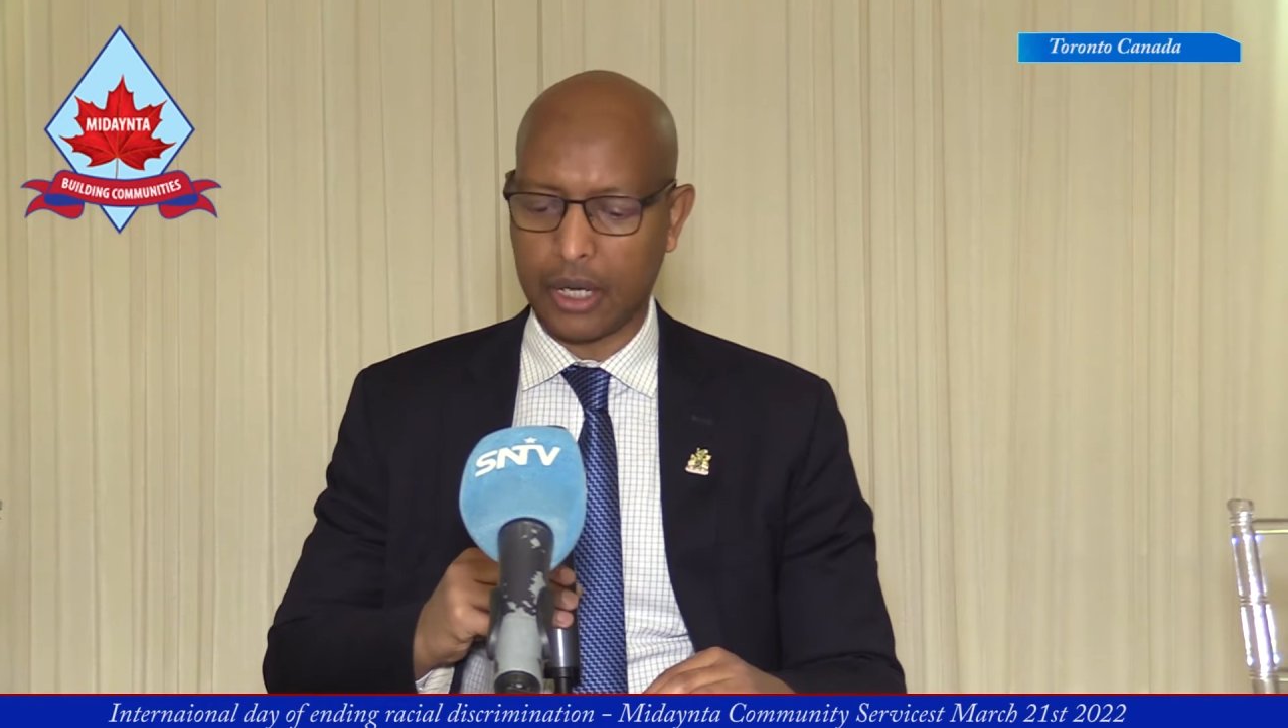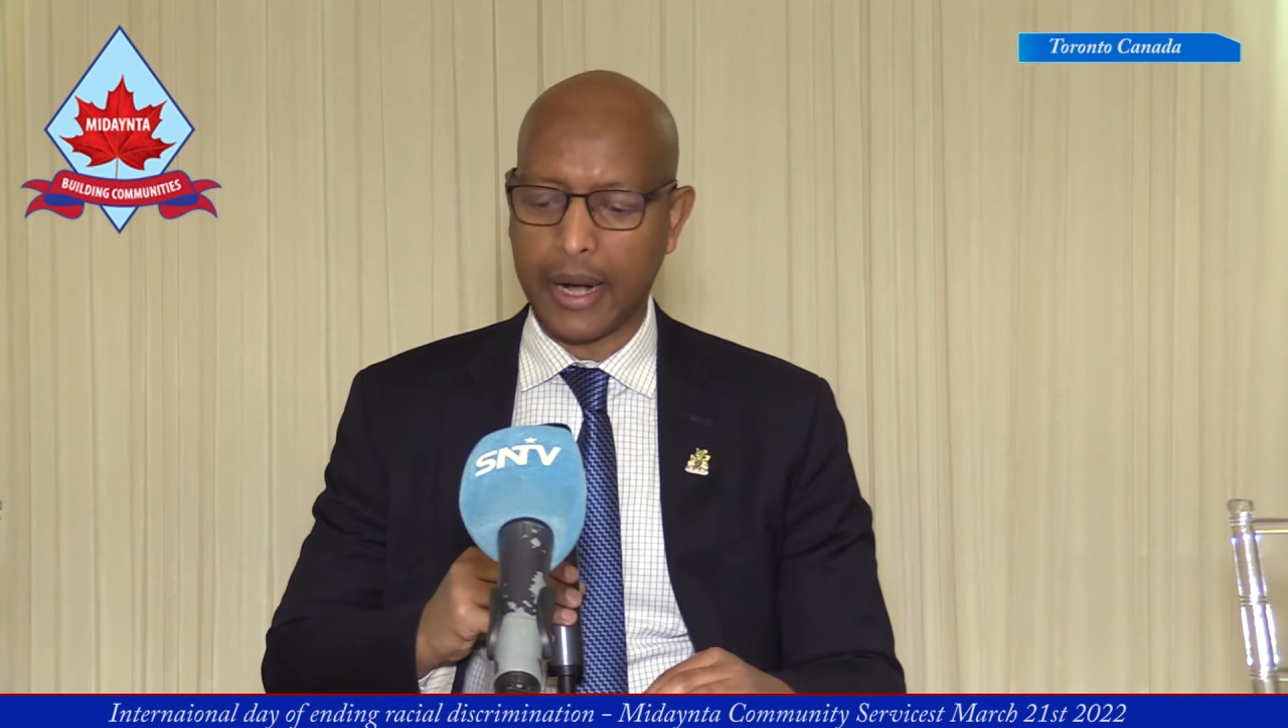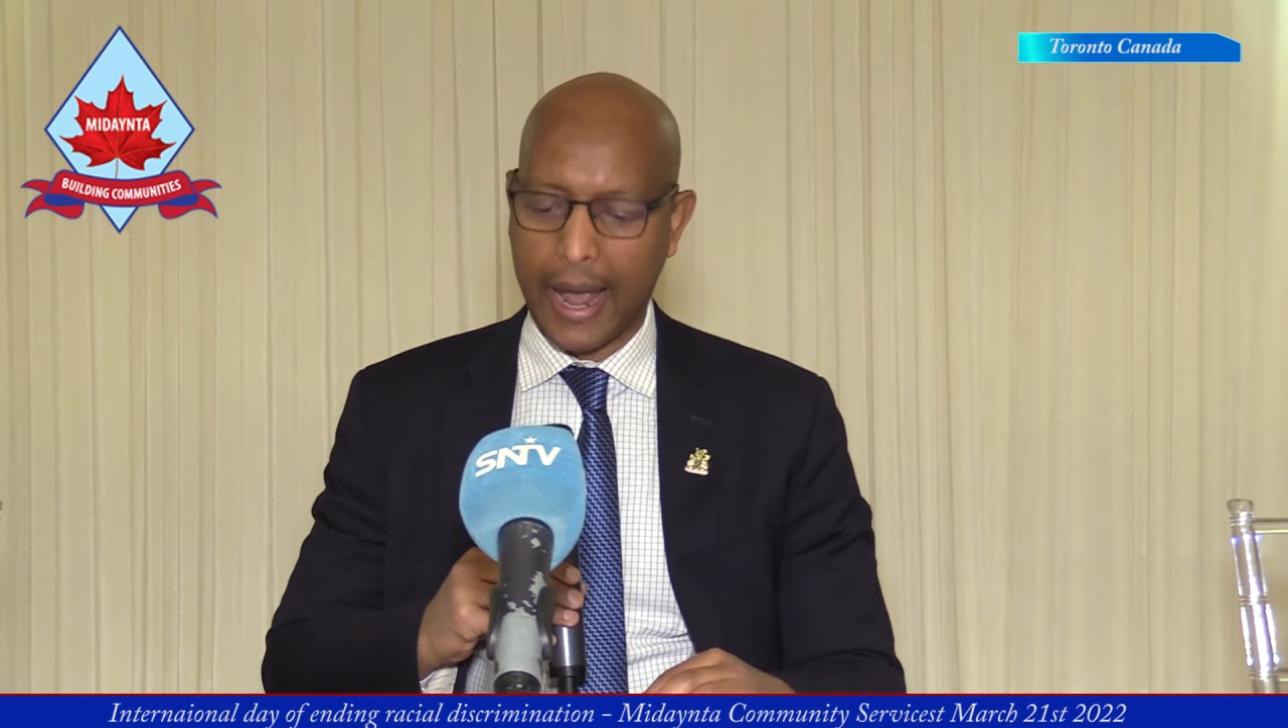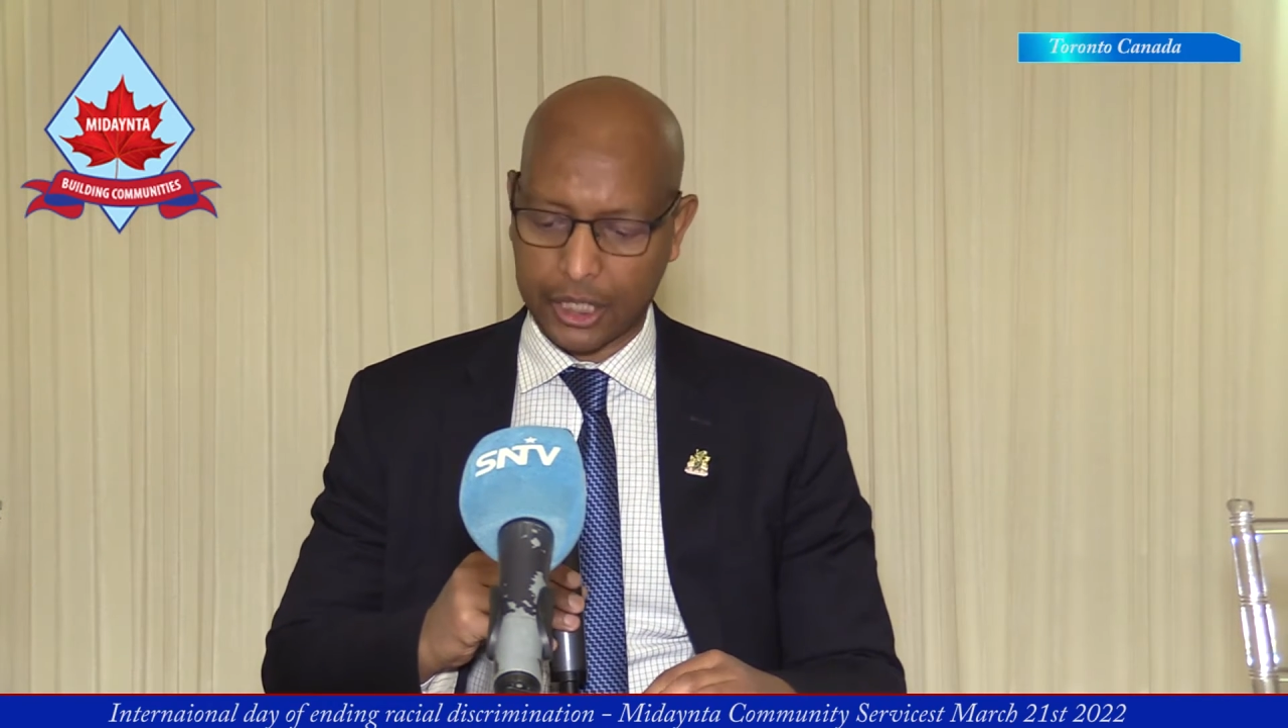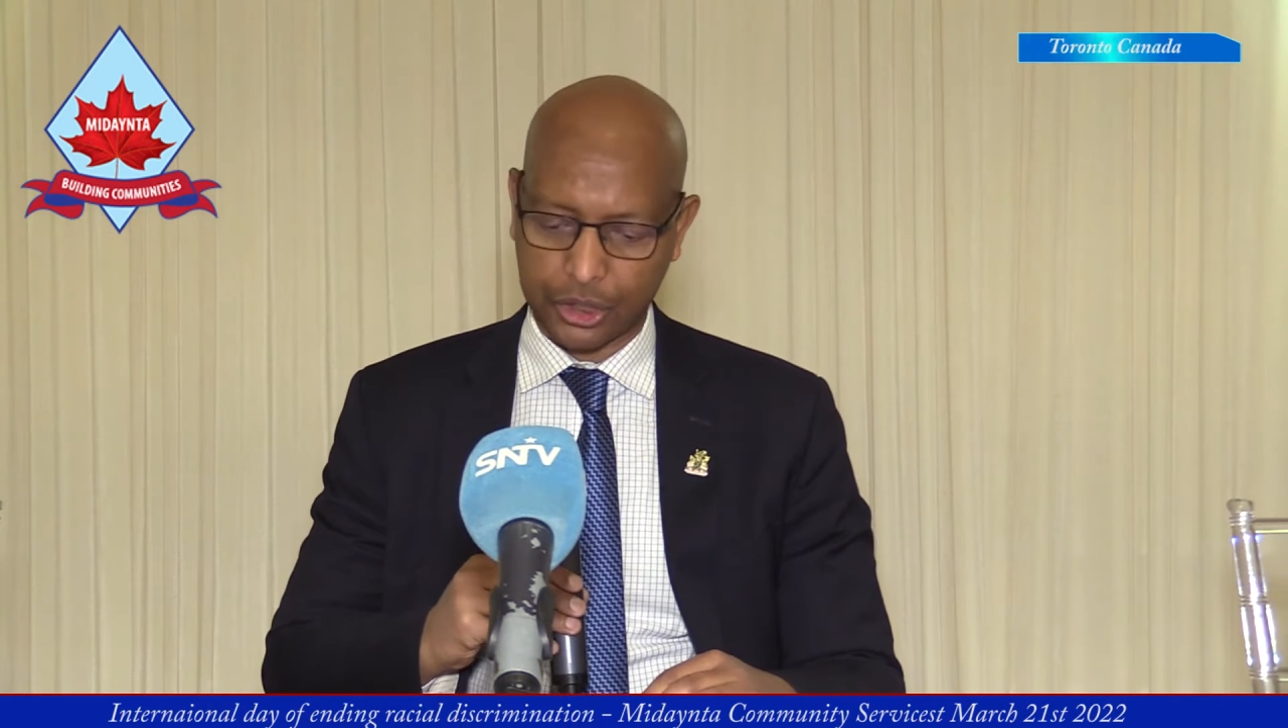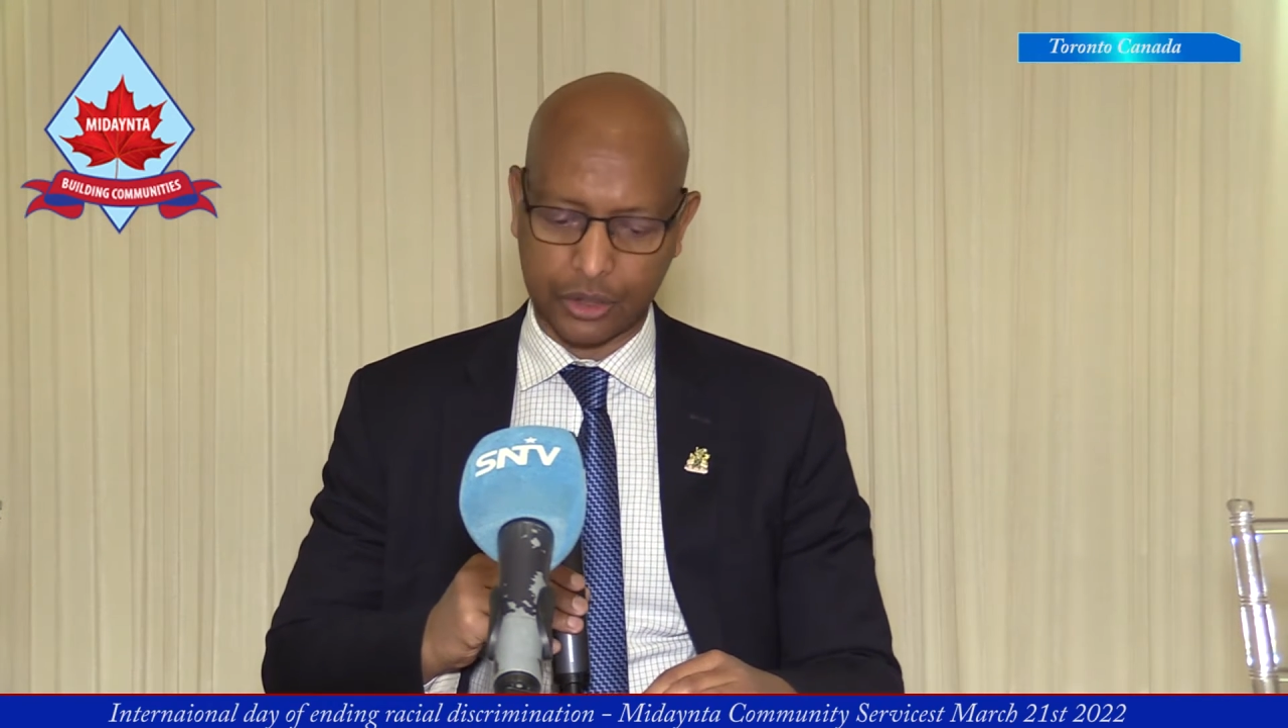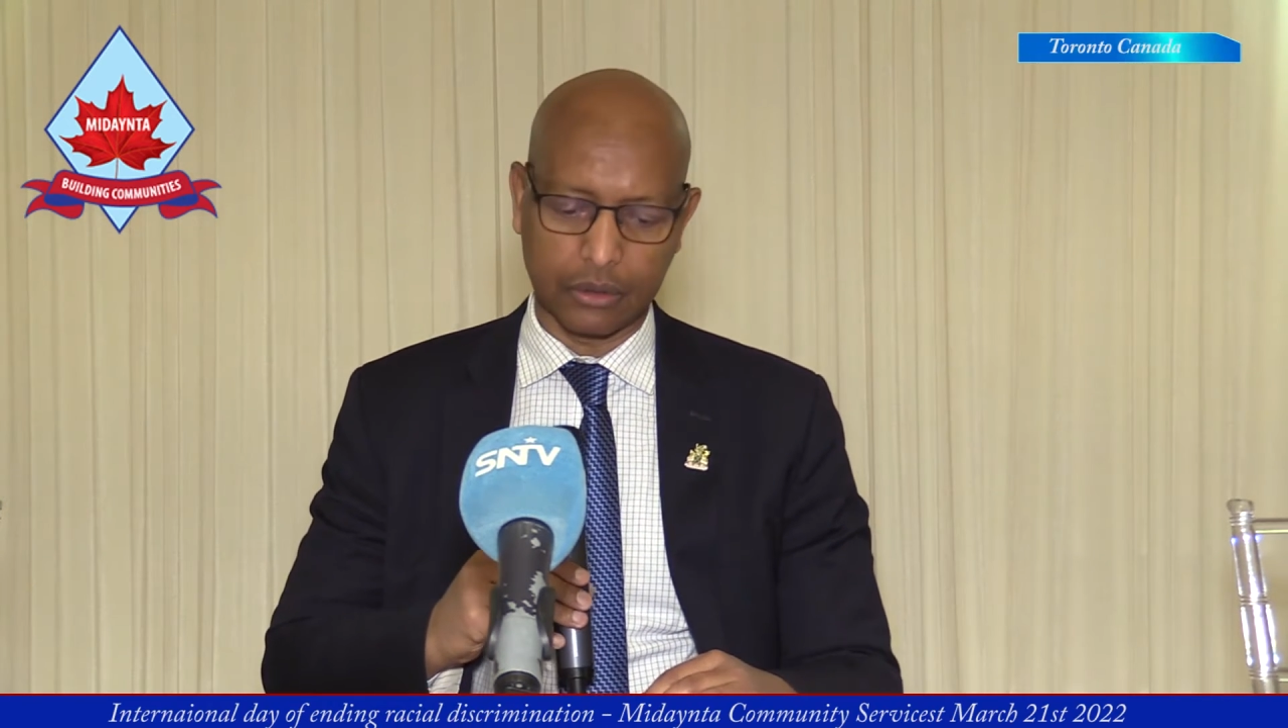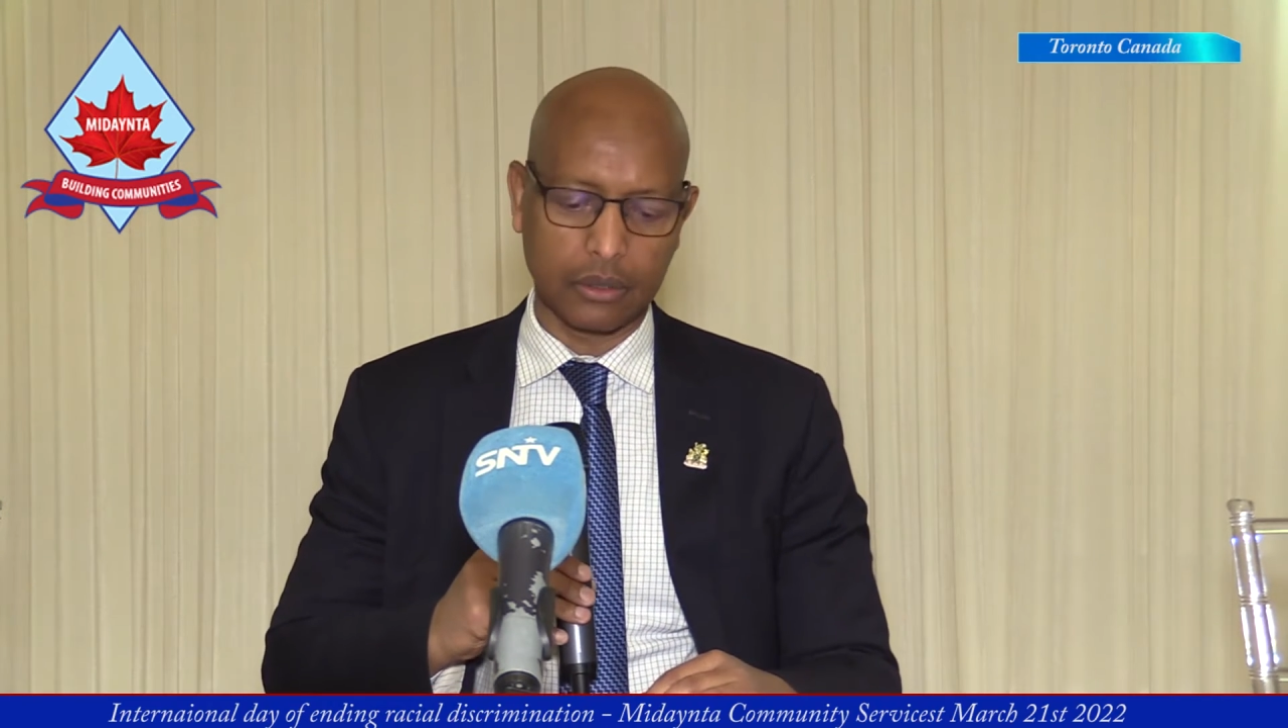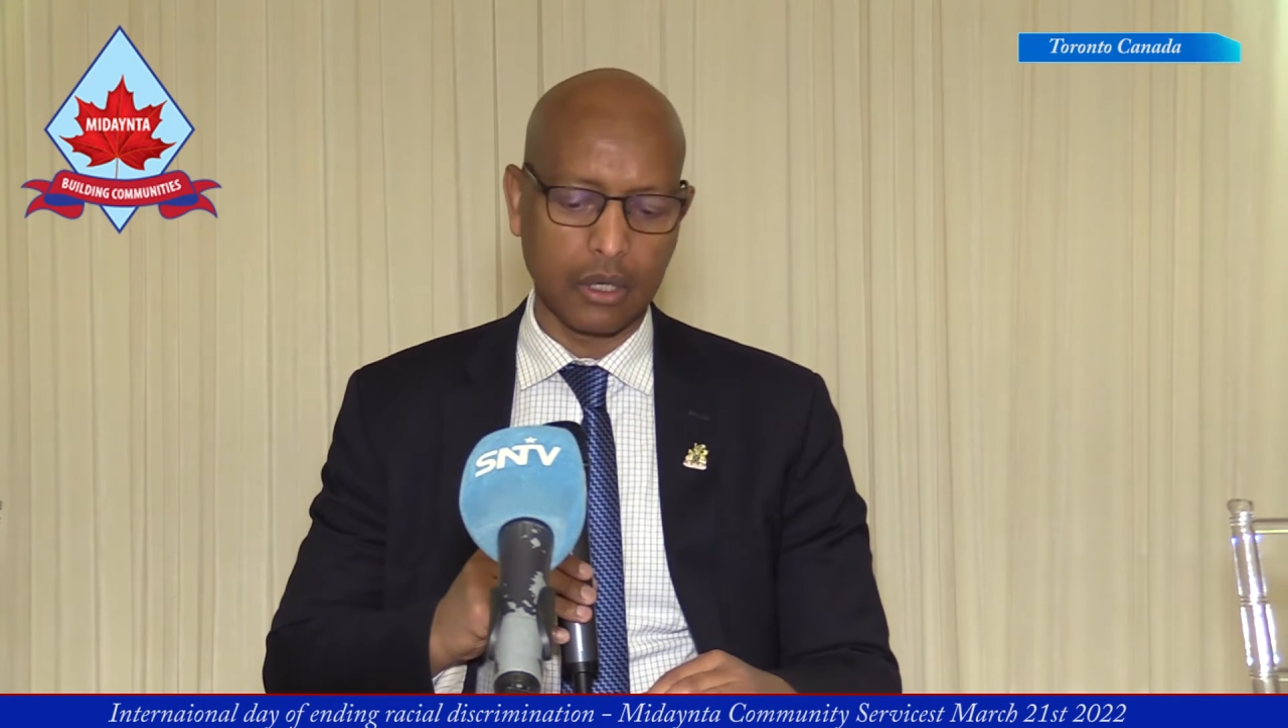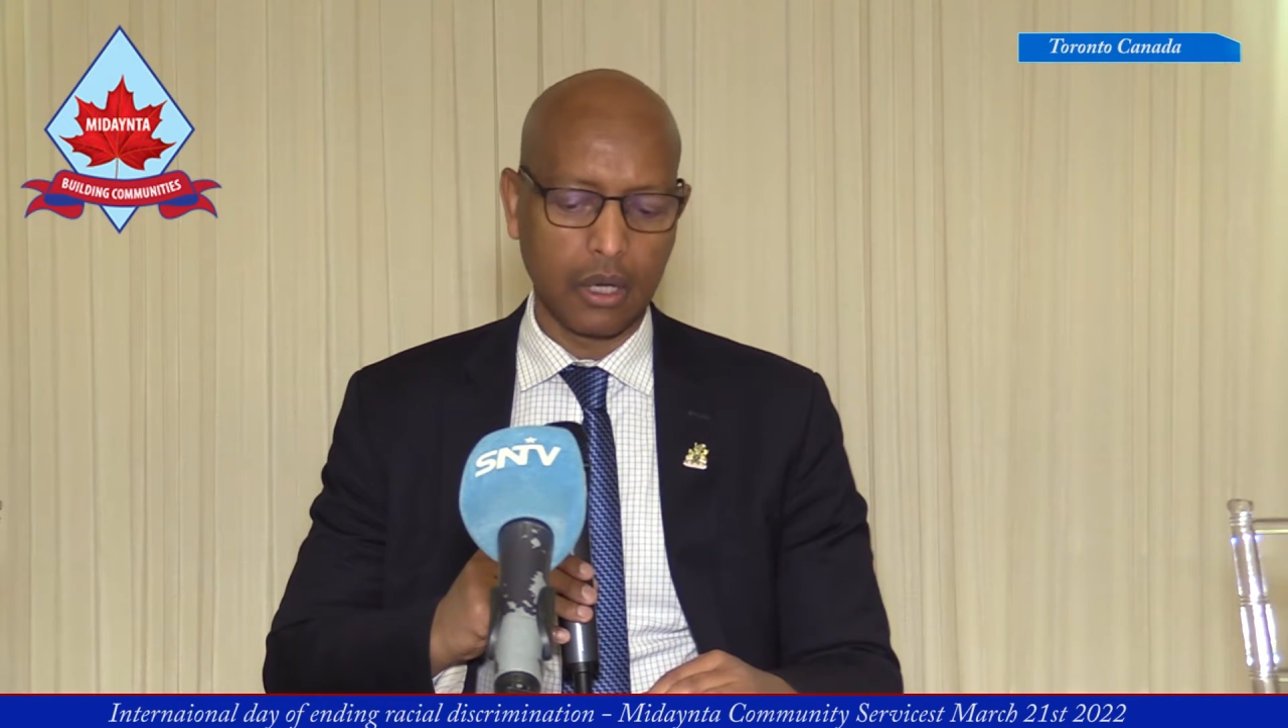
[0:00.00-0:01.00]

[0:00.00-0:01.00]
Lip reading: and action